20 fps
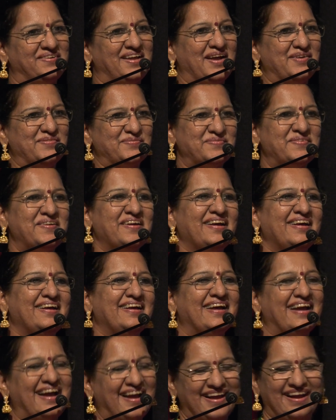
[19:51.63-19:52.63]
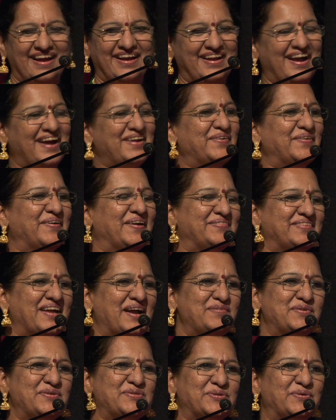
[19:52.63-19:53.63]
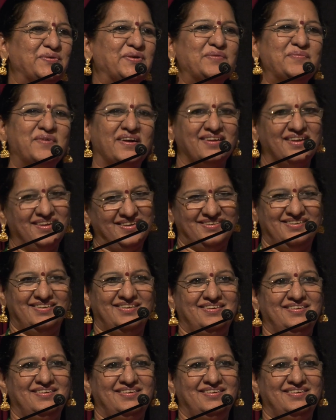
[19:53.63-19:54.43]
time. I, I, don't have time to show now, but